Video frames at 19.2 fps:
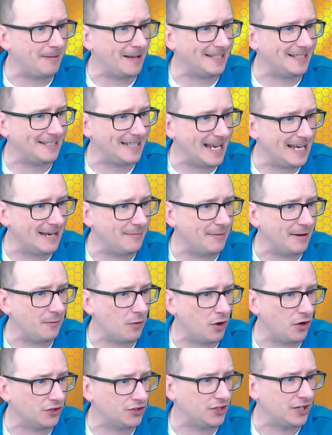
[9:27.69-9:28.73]
Pants Stadium, it
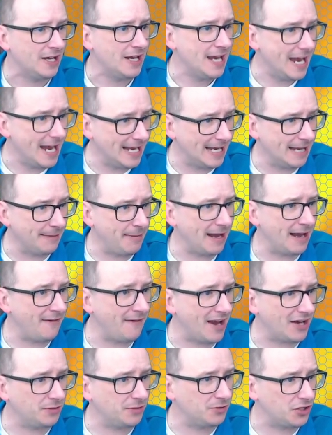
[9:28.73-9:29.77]
was in competitive
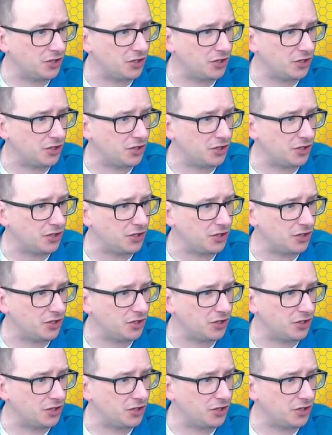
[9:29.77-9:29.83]
action.